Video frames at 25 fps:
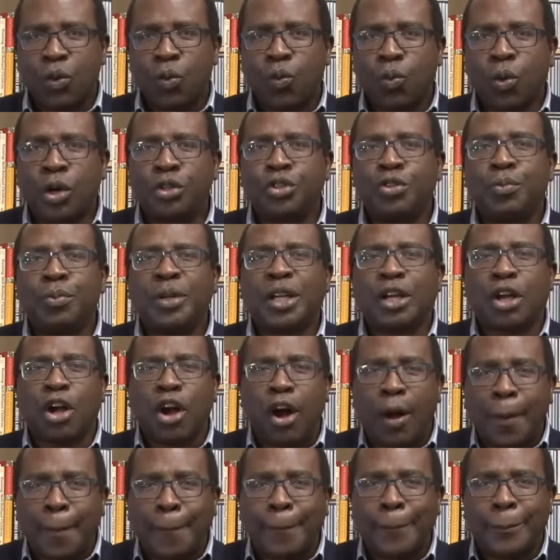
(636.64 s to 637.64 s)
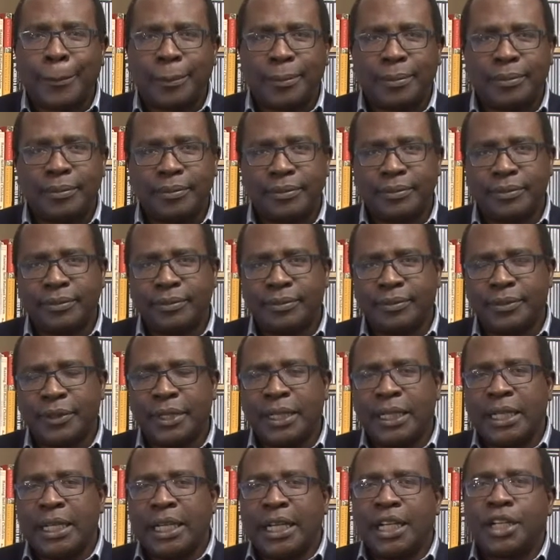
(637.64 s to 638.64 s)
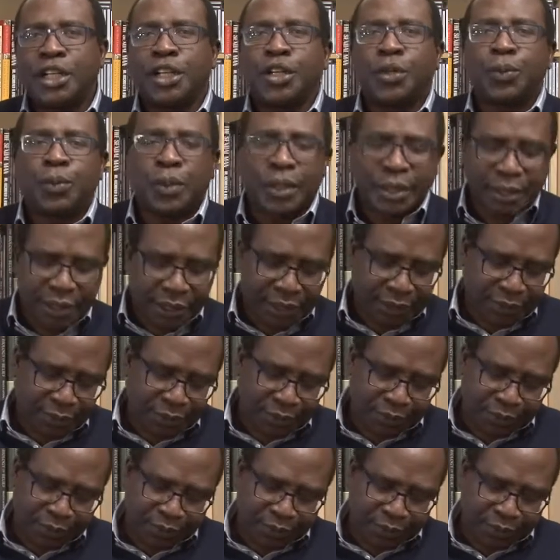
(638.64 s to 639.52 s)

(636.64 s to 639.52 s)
What you become. In other words,